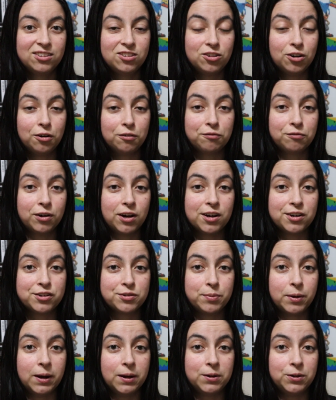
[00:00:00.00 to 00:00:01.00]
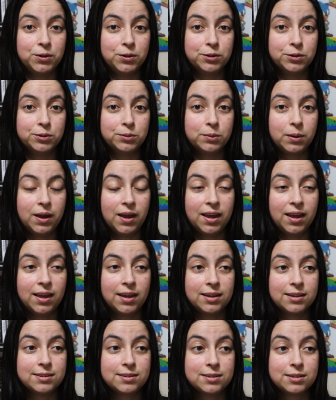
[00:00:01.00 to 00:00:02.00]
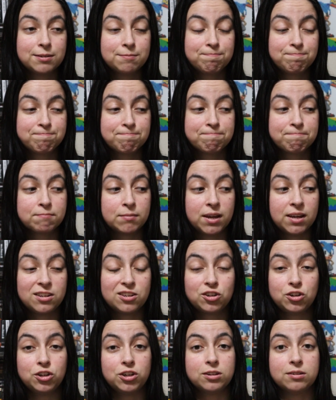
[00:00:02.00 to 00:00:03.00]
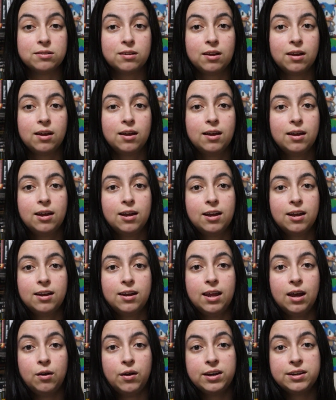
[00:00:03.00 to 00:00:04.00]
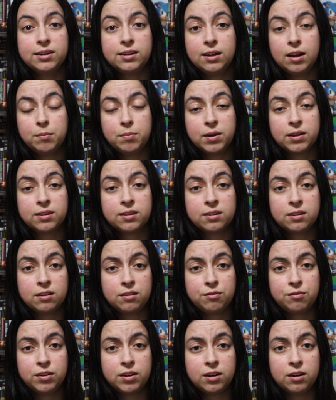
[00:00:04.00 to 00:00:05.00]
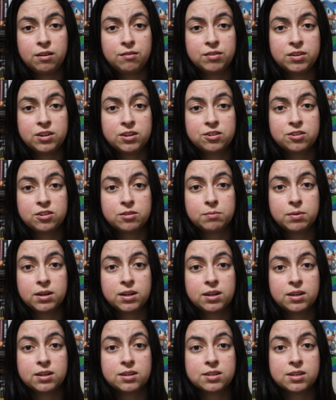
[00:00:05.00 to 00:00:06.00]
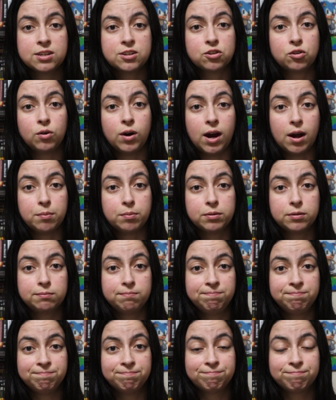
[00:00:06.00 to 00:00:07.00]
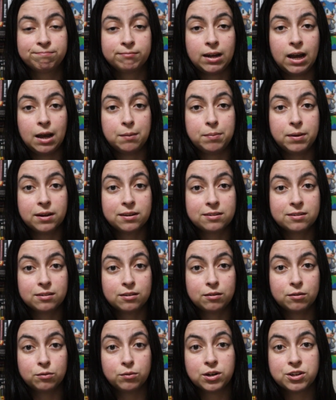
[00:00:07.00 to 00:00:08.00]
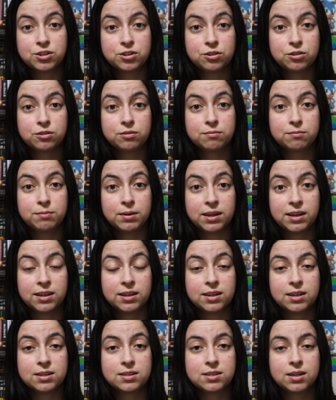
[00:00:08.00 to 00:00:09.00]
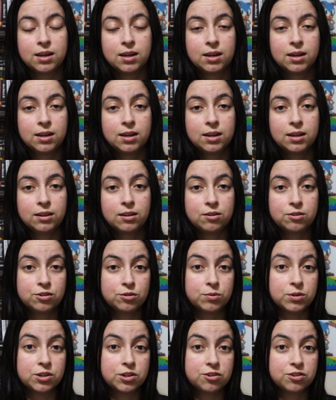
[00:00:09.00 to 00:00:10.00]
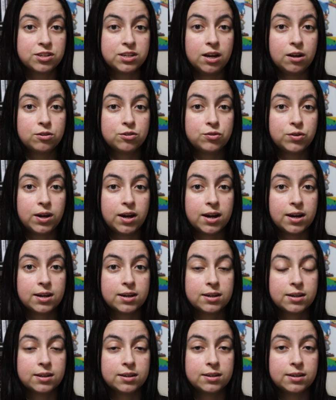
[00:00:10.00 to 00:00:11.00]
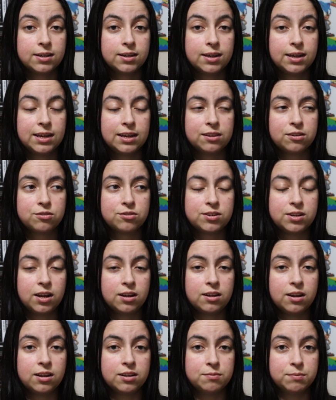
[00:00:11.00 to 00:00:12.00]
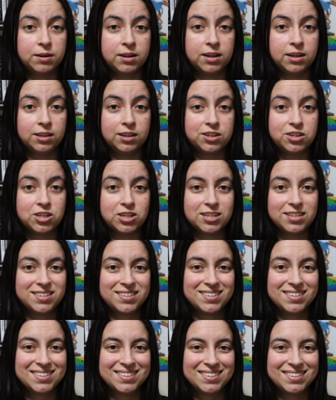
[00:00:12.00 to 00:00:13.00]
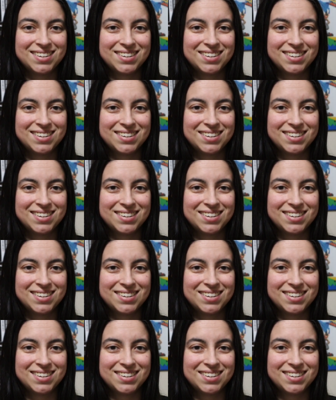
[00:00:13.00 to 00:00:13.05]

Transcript: start fresh, brand new, and it's good. Now, I did not pick the definitive edition because it's crap. I picked the original because there's original soundtrack, and there's not as many glitches.